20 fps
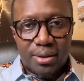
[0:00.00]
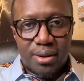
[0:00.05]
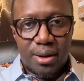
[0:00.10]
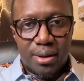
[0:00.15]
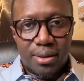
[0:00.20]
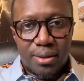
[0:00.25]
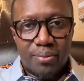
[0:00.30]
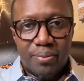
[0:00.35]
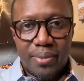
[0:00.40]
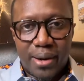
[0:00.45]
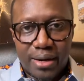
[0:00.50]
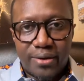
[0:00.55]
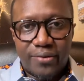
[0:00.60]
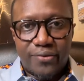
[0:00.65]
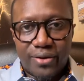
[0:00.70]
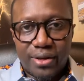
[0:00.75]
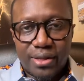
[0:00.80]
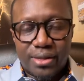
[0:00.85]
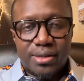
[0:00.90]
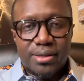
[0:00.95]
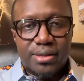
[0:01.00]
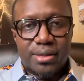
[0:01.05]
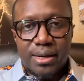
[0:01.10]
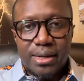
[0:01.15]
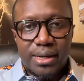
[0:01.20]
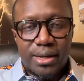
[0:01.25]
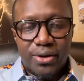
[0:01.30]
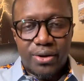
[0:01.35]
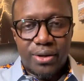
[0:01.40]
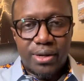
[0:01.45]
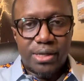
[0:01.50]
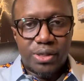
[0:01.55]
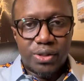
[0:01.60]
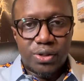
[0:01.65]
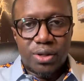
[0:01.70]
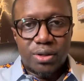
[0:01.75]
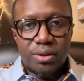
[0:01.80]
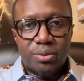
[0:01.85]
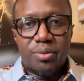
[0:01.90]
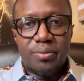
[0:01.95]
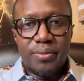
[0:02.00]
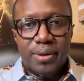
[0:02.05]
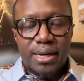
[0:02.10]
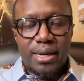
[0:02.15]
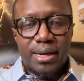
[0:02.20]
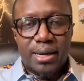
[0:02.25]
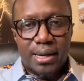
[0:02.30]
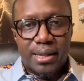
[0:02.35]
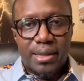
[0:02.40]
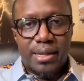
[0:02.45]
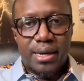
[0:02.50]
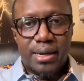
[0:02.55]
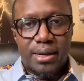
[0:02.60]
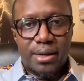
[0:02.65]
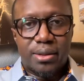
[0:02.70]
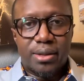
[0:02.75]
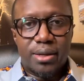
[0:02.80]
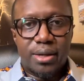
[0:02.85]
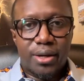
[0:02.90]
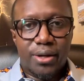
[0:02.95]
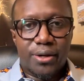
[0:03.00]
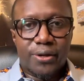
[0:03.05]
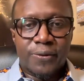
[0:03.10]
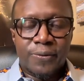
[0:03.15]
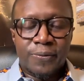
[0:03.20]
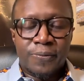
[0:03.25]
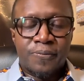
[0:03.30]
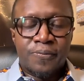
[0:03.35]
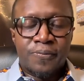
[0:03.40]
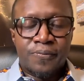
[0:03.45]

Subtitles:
on the benefits and the earnings you're going to be making at the end of the year.